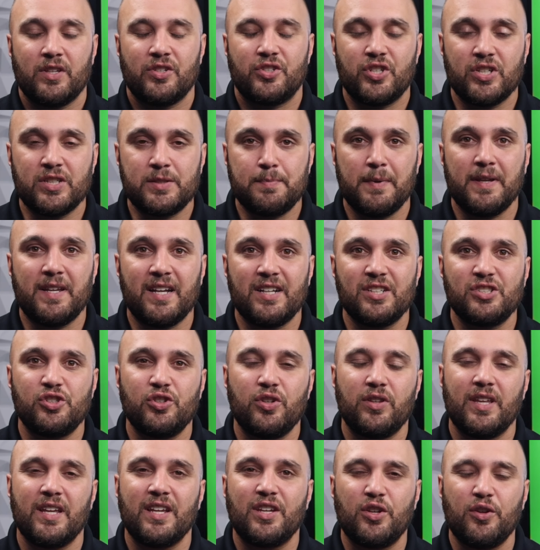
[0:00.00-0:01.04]
Just because
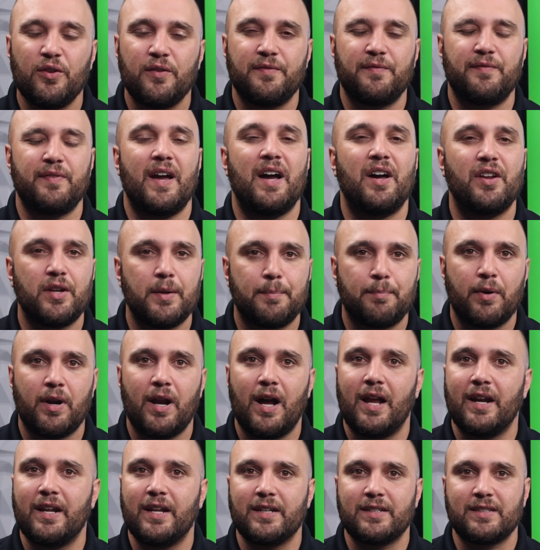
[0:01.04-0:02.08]
you think you found a
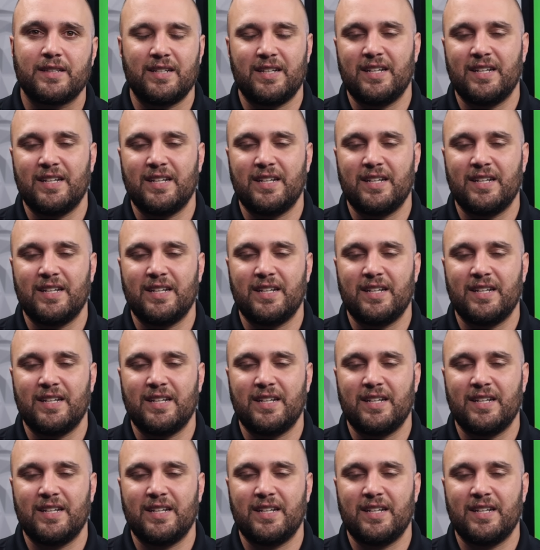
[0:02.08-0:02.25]
product